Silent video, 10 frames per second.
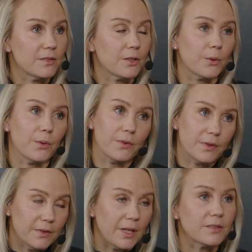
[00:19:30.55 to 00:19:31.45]
So
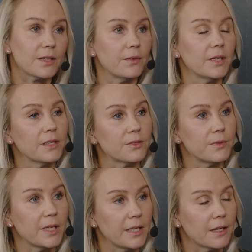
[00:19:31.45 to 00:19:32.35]
that, I think, is
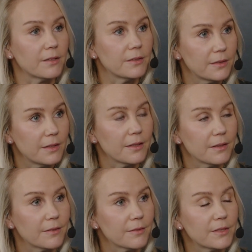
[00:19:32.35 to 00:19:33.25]
really our
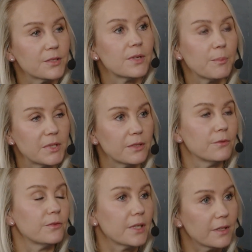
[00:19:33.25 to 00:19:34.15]
disruptive.